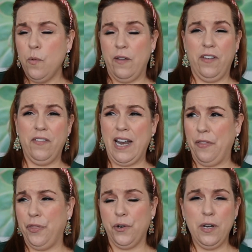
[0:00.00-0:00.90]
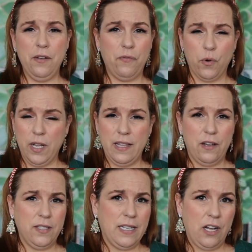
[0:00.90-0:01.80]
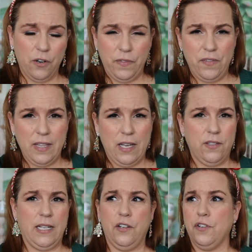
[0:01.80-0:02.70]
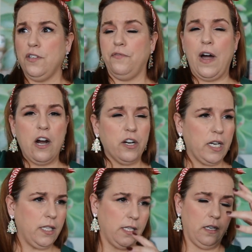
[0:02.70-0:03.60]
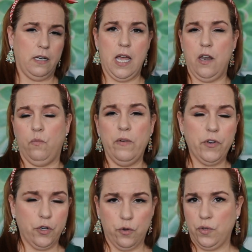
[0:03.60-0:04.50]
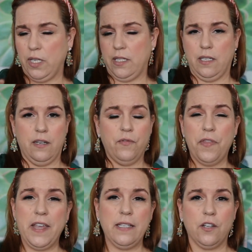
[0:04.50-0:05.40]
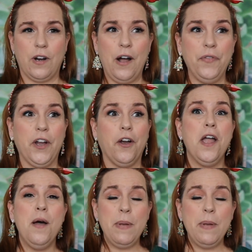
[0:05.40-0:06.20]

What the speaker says: We've even had $30,000, $40,000, $50,000 safaris and river cruises and different things that are out there.